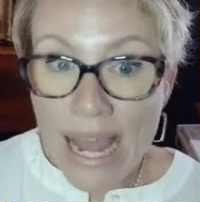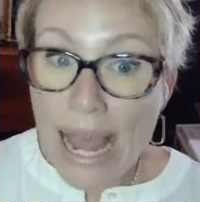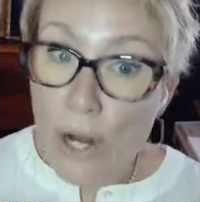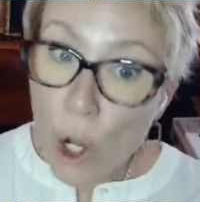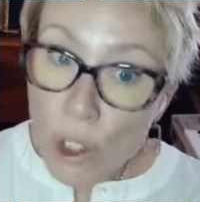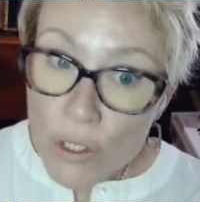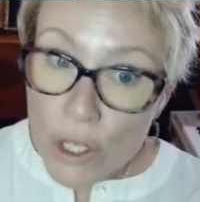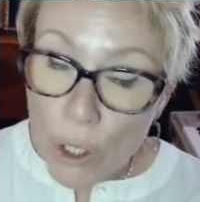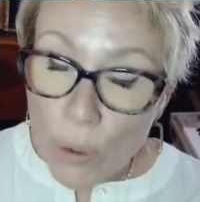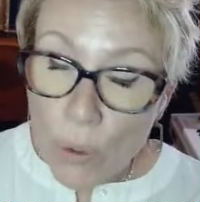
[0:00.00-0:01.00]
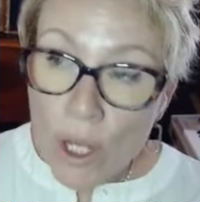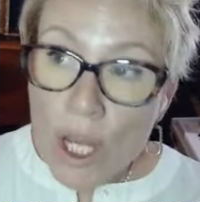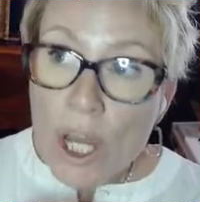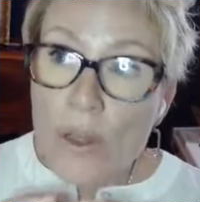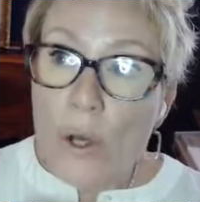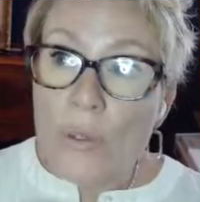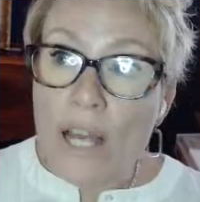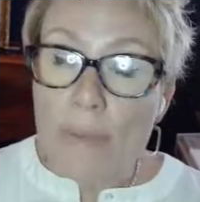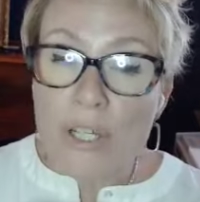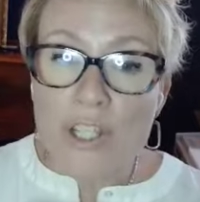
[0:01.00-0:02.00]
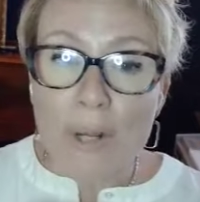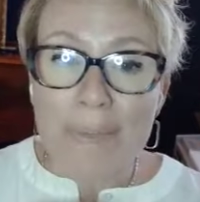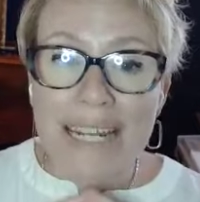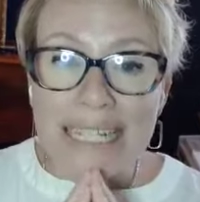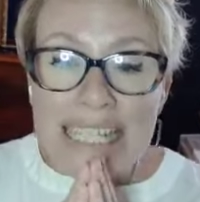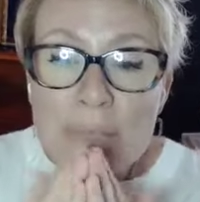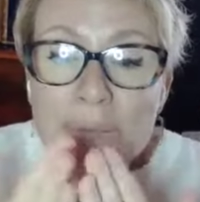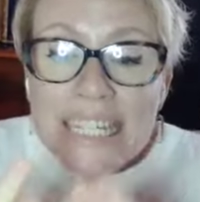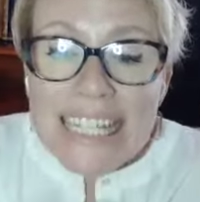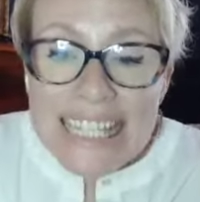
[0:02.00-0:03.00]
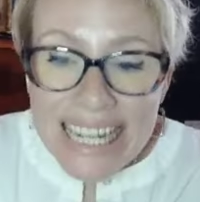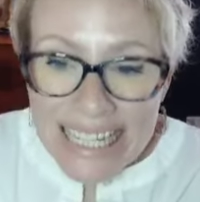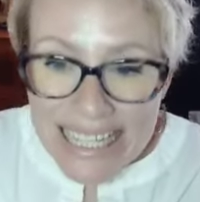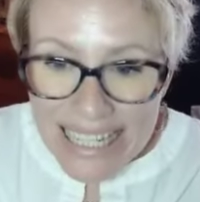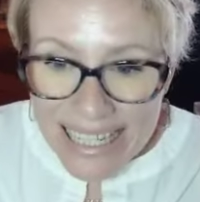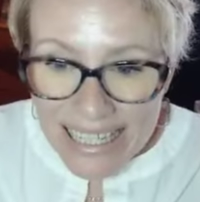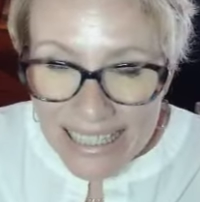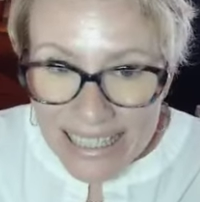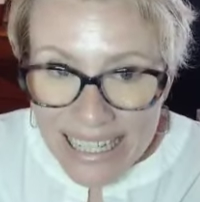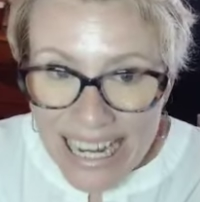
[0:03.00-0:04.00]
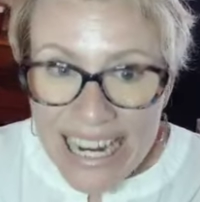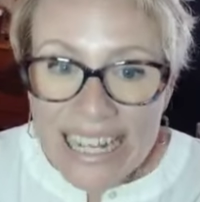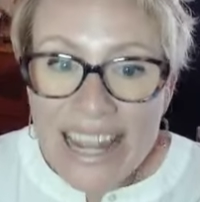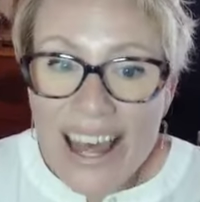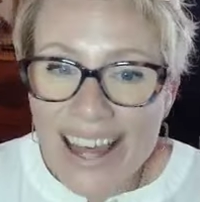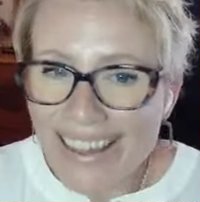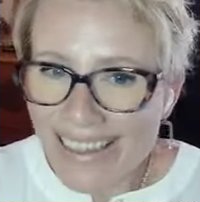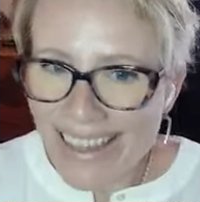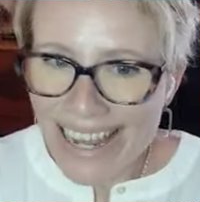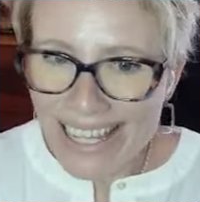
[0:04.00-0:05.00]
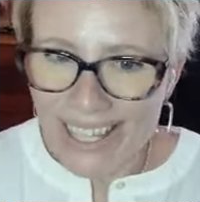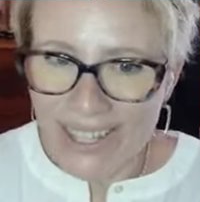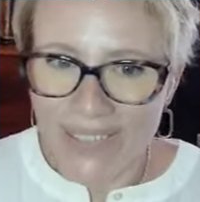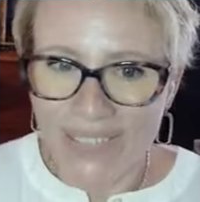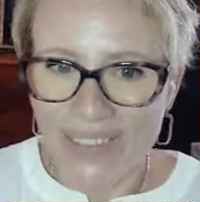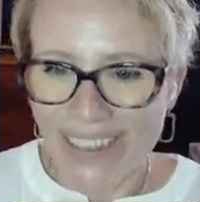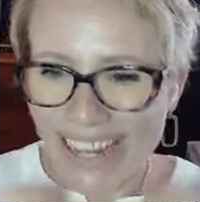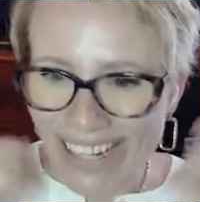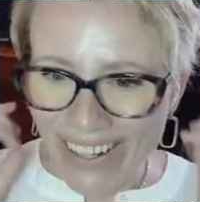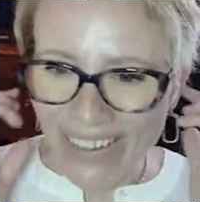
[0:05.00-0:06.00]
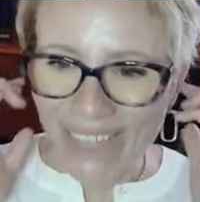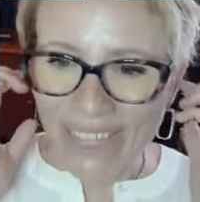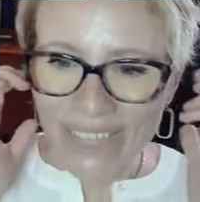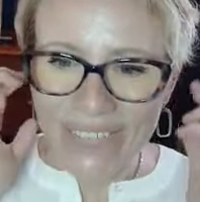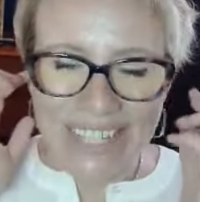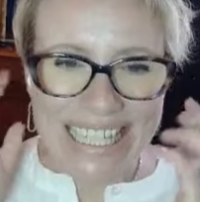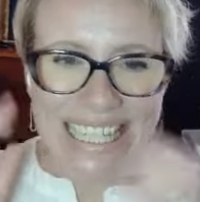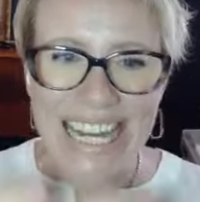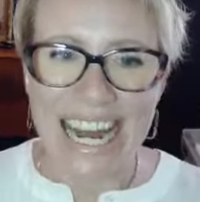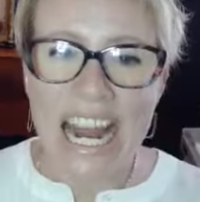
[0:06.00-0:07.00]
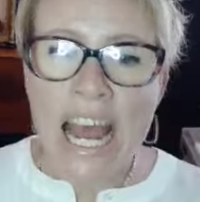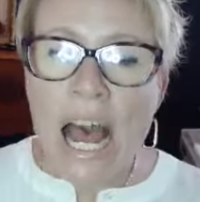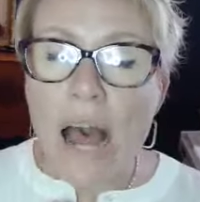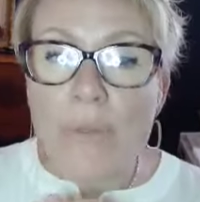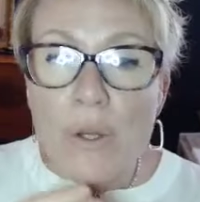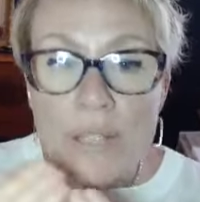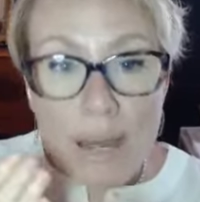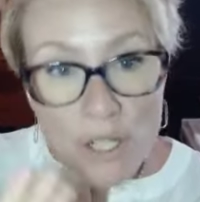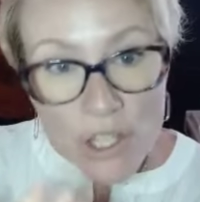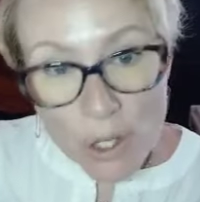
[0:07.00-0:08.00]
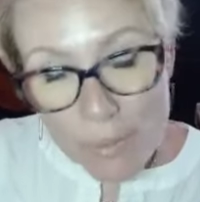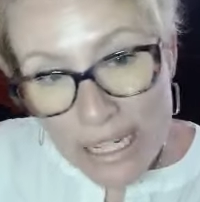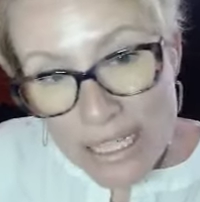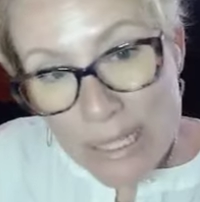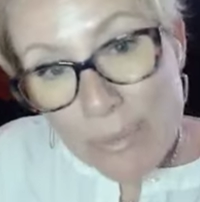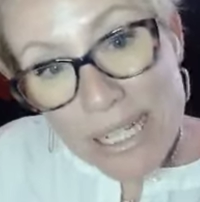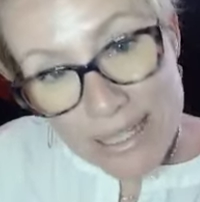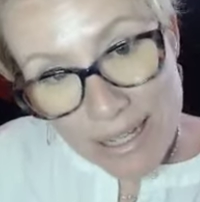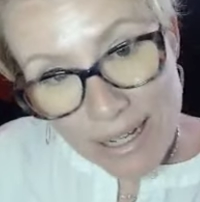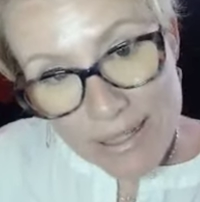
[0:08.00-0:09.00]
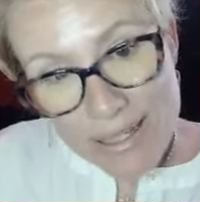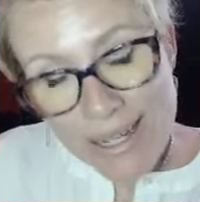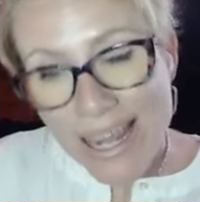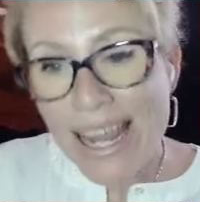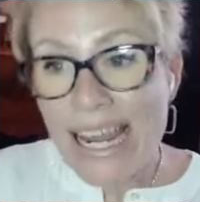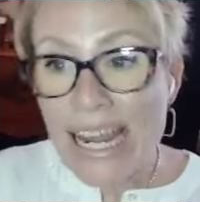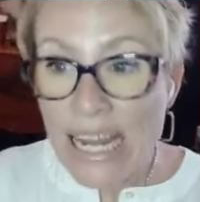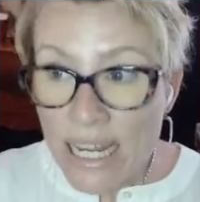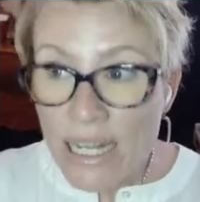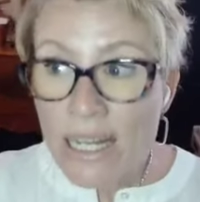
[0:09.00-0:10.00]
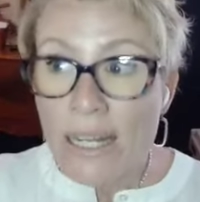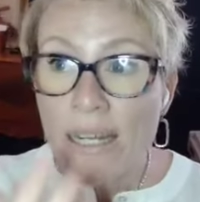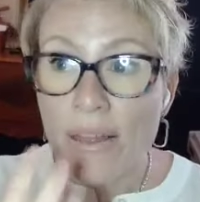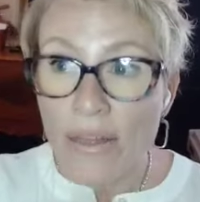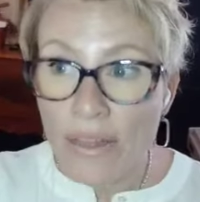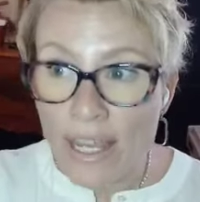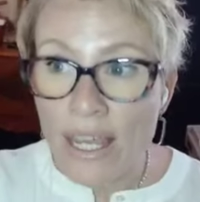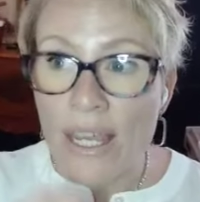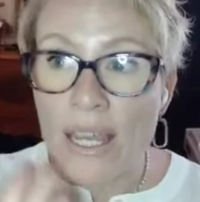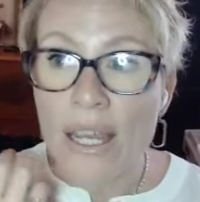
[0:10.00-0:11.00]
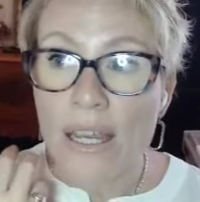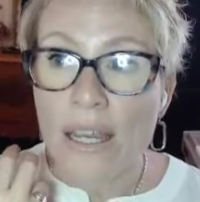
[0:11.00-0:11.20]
And also, those options are made explicit in the, thank you, Christy. Those options are made explicit in the